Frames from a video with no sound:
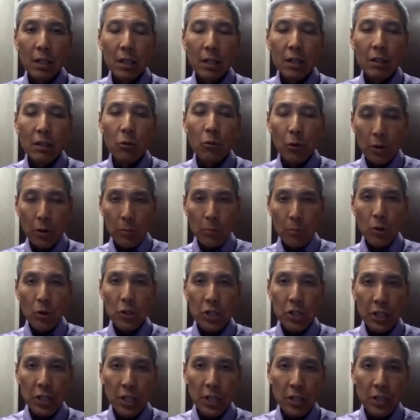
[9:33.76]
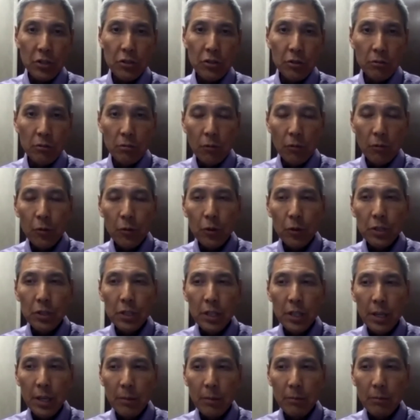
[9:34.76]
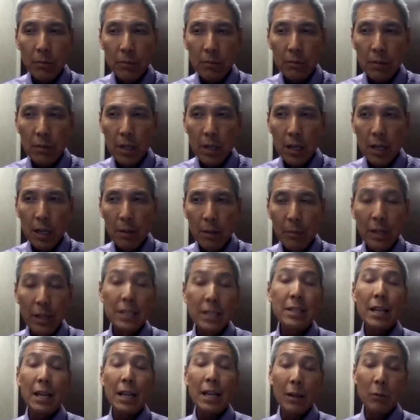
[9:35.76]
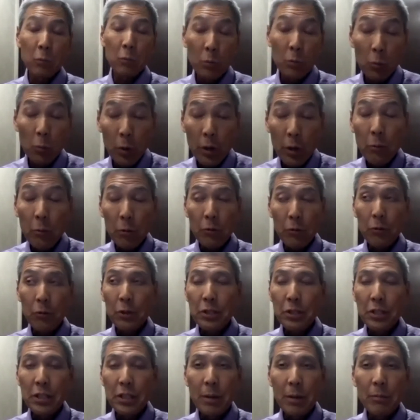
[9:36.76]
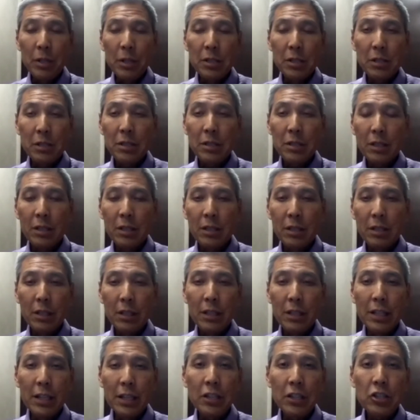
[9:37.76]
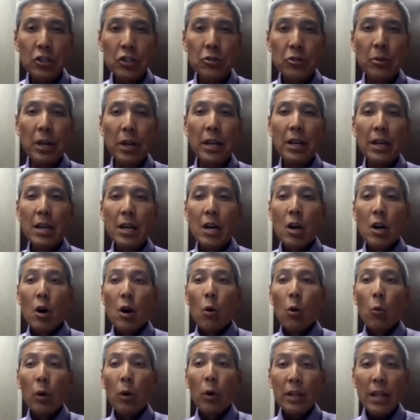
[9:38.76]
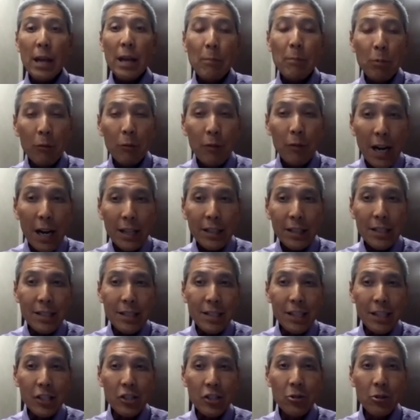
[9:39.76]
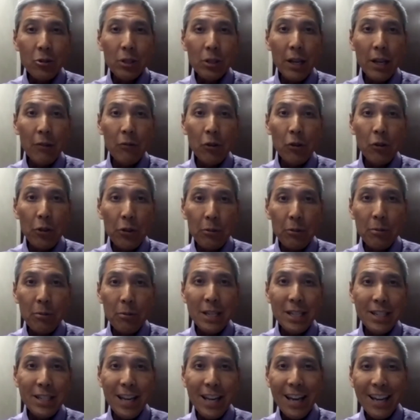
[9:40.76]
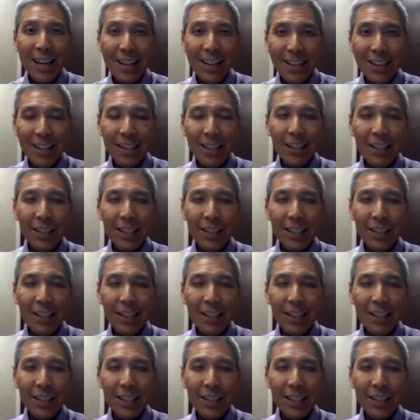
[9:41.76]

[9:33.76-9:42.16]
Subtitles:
or the merchant, as you refer to them, as we refer to them as in the industry, when they provide this extra level 3 data,